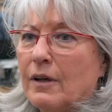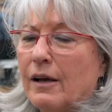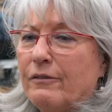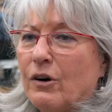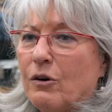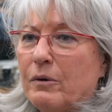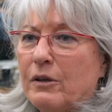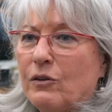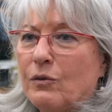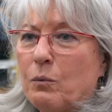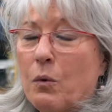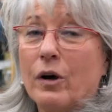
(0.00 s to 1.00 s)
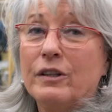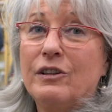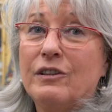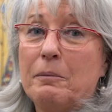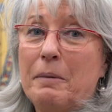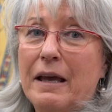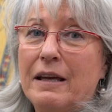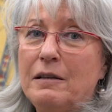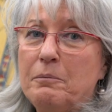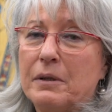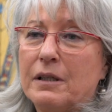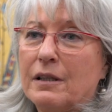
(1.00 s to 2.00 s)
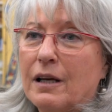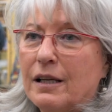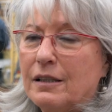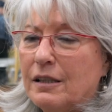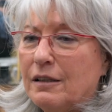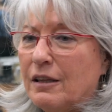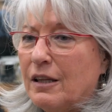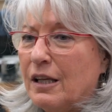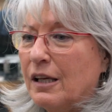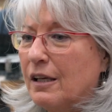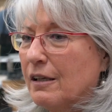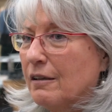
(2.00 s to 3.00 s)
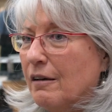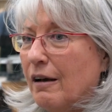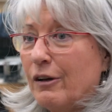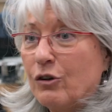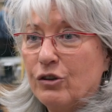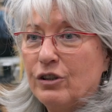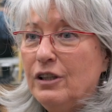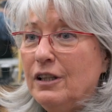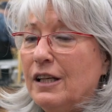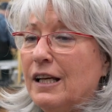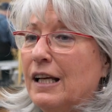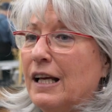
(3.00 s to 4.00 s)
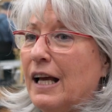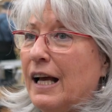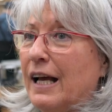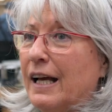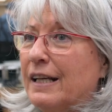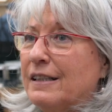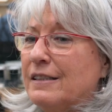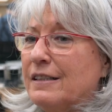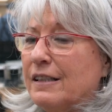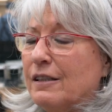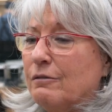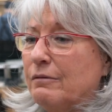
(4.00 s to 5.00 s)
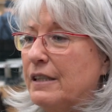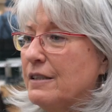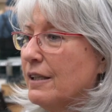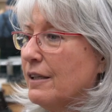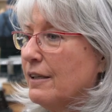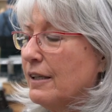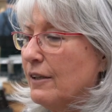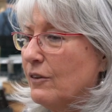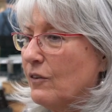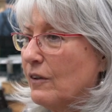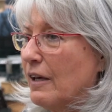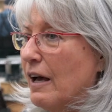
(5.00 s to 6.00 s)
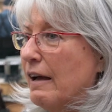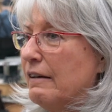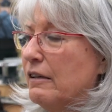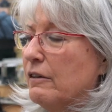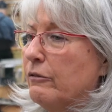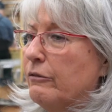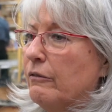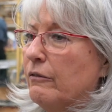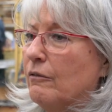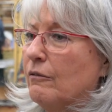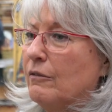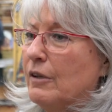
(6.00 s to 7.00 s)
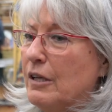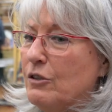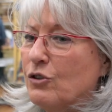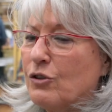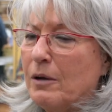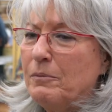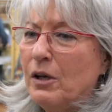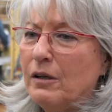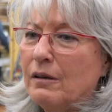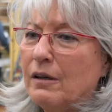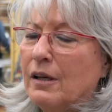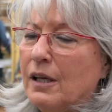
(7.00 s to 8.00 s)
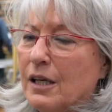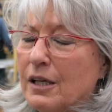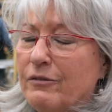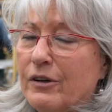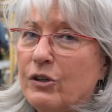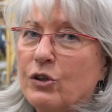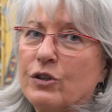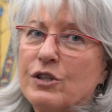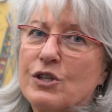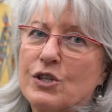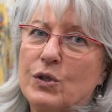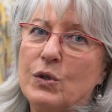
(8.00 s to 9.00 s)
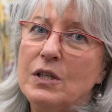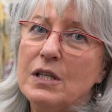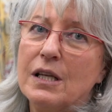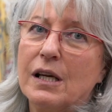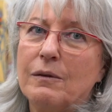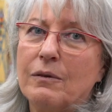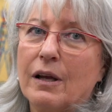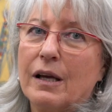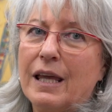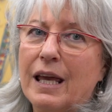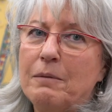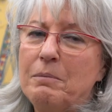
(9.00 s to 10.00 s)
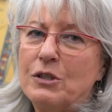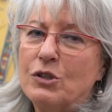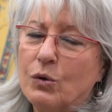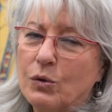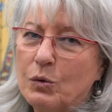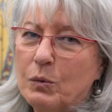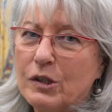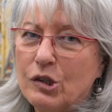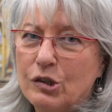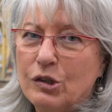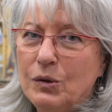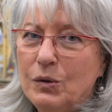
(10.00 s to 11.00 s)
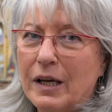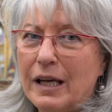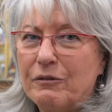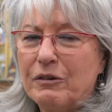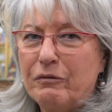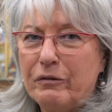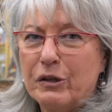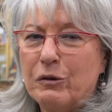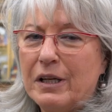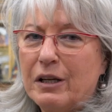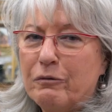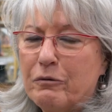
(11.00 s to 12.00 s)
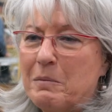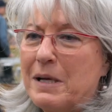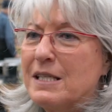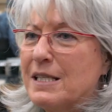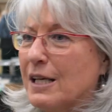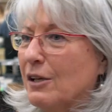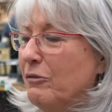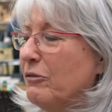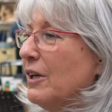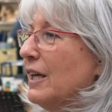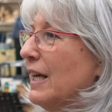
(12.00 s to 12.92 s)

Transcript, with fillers: I've always wanted to paint, but I didn't think I could. And uh, Rita is the kind of teacher. I'm not a very good student. I, I can't be told what to do. I have to figure it out for myself.